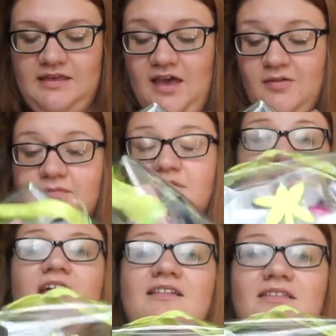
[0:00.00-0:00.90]
yeah so
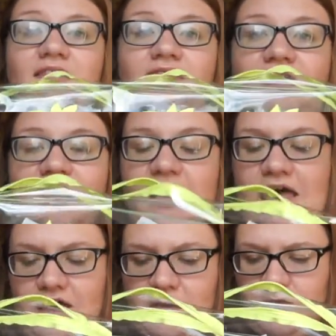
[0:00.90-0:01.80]
that's that
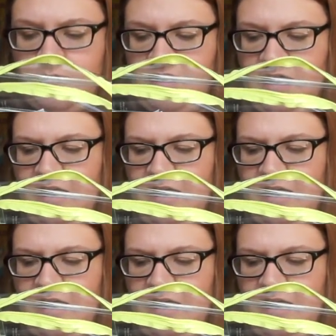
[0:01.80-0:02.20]
um